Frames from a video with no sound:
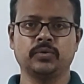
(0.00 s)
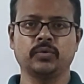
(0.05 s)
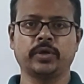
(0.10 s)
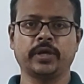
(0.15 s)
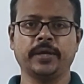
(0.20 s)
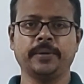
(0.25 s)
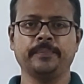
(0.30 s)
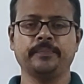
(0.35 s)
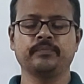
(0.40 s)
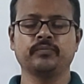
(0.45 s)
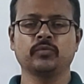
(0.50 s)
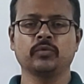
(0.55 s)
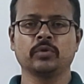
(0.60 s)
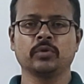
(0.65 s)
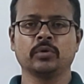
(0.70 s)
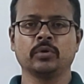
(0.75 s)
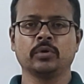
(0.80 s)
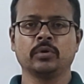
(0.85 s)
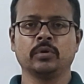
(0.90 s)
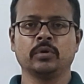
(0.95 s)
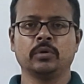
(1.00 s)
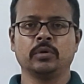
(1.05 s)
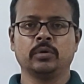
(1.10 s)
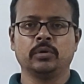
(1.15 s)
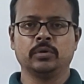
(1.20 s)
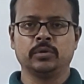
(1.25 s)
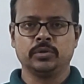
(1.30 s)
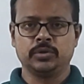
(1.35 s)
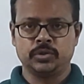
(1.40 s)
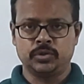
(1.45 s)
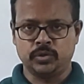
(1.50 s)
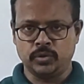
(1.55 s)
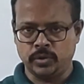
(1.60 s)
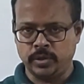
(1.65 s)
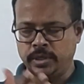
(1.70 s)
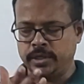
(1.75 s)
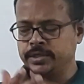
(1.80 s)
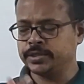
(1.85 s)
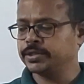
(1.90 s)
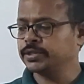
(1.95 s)
Okay, so
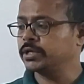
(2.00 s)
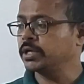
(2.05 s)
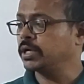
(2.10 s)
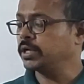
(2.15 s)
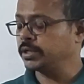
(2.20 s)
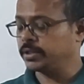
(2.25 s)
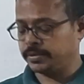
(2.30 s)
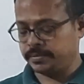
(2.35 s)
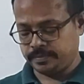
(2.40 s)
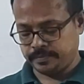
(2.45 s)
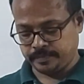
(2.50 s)
let us start.